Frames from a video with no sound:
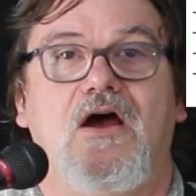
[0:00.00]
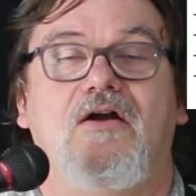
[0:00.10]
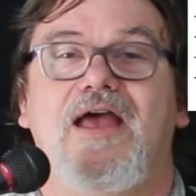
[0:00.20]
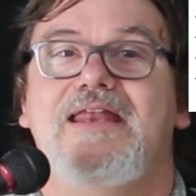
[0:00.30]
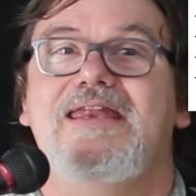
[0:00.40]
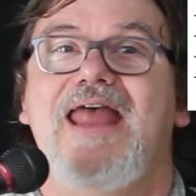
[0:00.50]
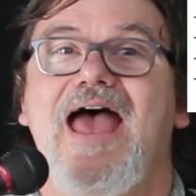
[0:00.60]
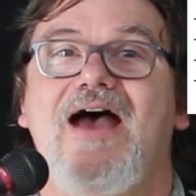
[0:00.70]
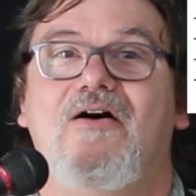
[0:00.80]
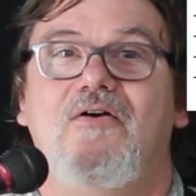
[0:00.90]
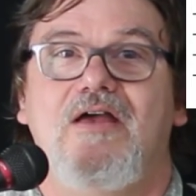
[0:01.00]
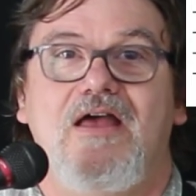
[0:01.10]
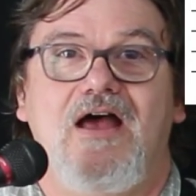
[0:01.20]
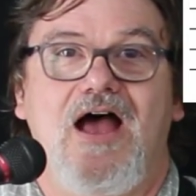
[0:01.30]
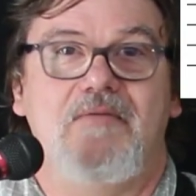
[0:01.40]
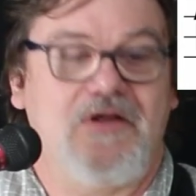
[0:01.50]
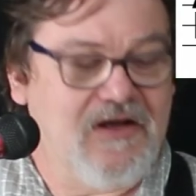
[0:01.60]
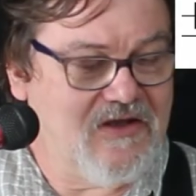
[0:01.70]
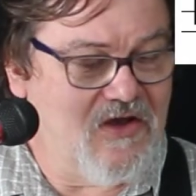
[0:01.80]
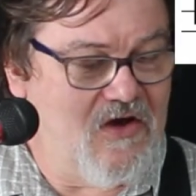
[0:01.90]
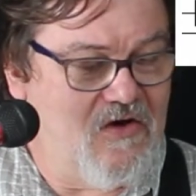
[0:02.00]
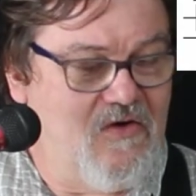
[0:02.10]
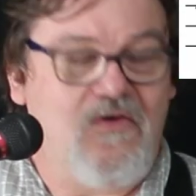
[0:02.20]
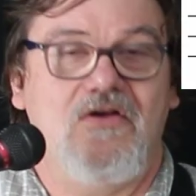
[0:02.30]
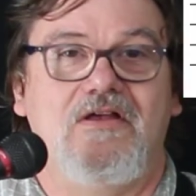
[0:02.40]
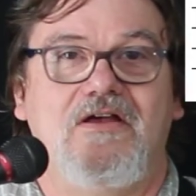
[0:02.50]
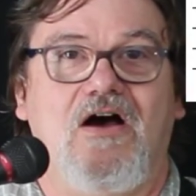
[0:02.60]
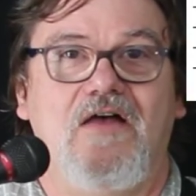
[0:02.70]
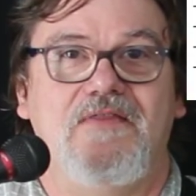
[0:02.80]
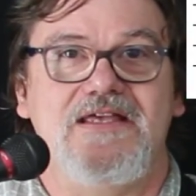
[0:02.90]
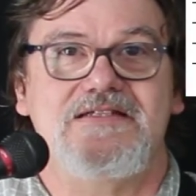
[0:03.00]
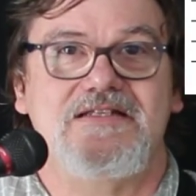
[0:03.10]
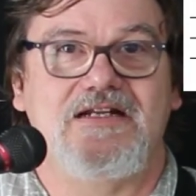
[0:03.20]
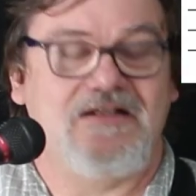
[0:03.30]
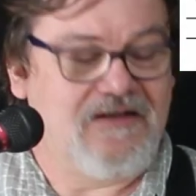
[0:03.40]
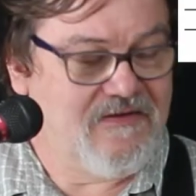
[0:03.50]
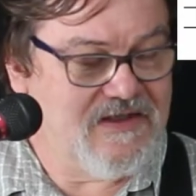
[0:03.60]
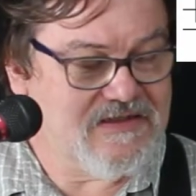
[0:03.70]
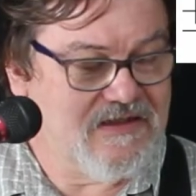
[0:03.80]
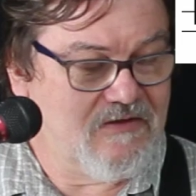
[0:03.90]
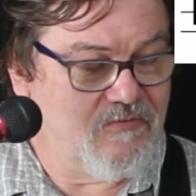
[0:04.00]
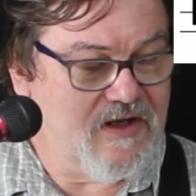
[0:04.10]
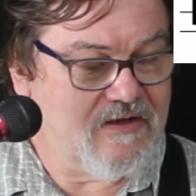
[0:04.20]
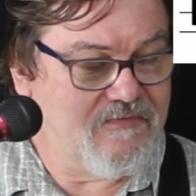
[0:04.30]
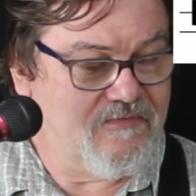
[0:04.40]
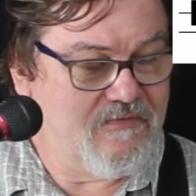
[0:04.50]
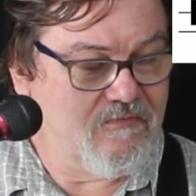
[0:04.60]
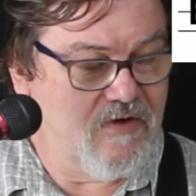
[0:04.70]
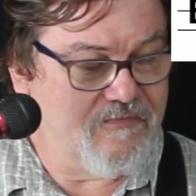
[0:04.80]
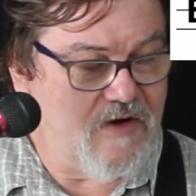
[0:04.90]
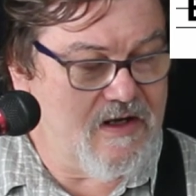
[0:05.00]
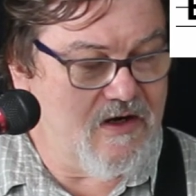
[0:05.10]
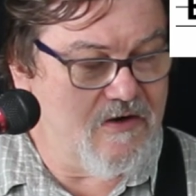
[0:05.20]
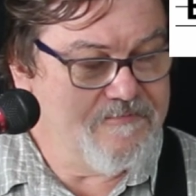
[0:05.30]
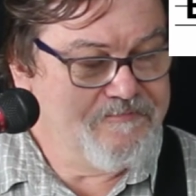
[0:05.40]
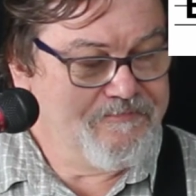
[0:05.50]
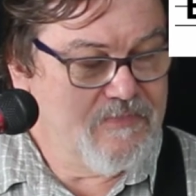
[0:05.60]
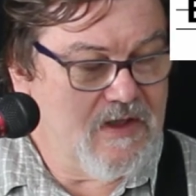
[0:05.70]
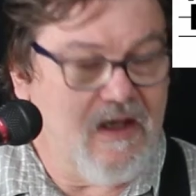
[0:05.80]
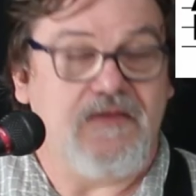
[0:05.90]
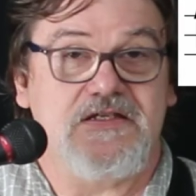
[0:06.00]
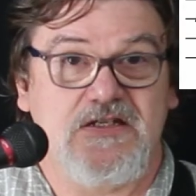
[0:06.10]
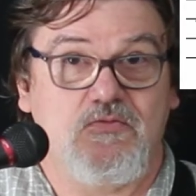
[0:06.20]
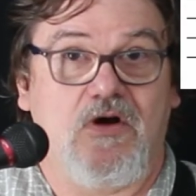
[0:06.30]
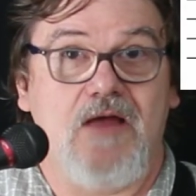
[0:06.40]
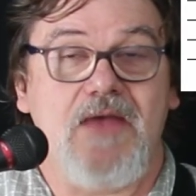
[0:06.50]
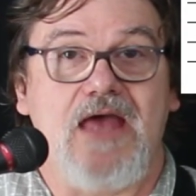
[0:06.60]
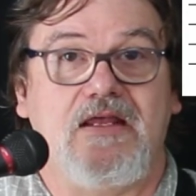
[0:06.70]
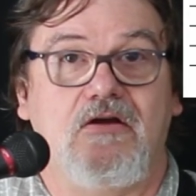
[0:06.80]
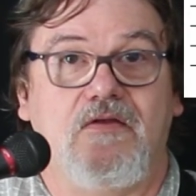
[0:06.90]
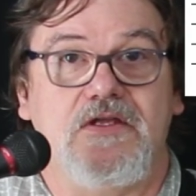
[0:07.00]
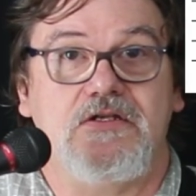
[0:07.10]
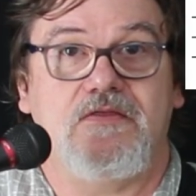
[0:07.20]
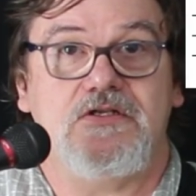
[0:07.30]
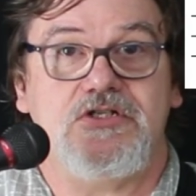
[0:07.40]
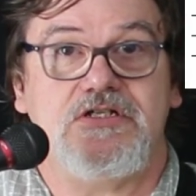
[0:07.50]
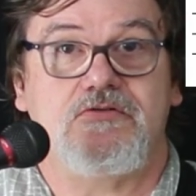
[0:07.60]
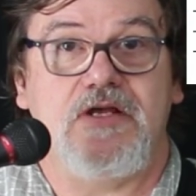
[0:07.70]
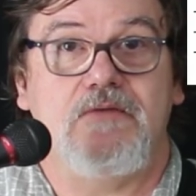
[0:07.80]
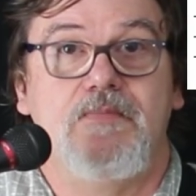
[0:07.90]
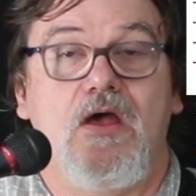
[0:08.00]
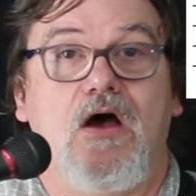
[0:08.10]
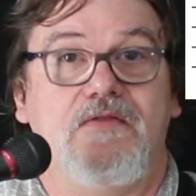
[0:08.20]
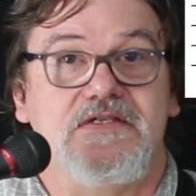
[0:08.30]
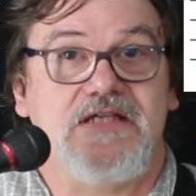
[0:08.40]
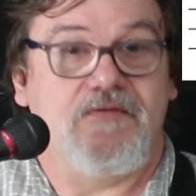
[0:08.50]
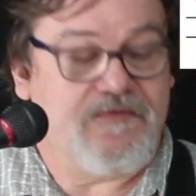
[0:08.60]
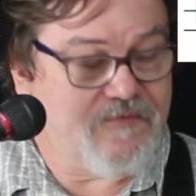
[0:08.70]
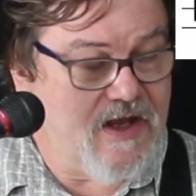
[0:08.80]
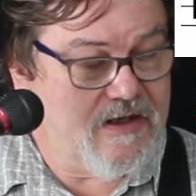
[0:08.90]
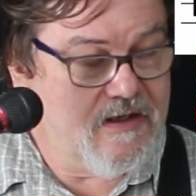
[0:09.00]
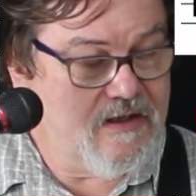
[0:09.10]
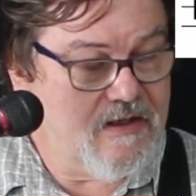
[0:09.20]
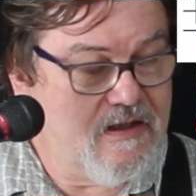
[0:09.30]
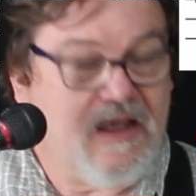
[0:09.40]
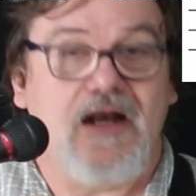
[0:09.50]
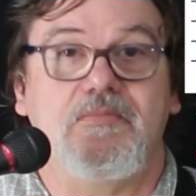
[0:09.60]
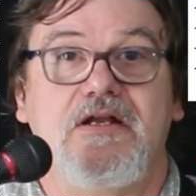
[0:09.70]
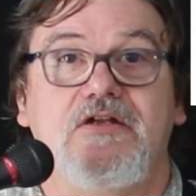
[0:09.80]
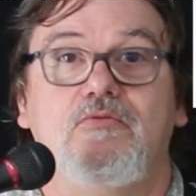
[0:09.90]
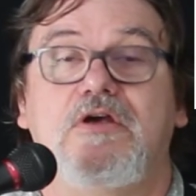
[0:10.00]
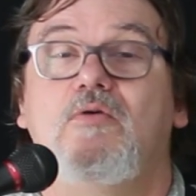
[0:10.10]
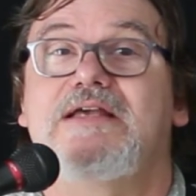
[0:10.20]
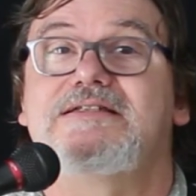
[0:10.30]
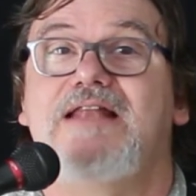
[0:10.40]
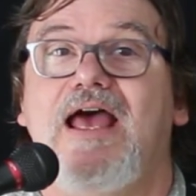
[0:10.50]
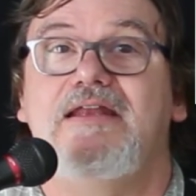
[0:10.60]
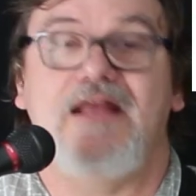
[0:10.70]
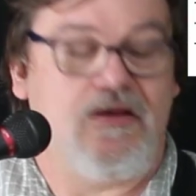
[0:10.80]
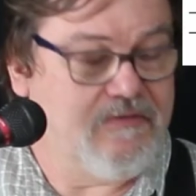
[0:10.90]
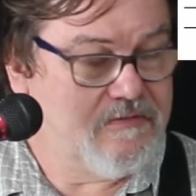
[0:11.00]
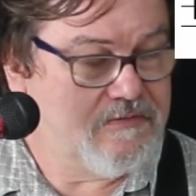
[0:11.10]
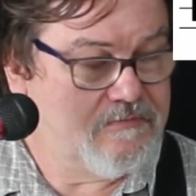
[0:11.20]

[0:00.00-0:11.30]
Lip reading: All right, now I'm going to go on this little riff right here. This is where I'm at here on the G string on the 7th fret, and I'm going to do a quick slide down.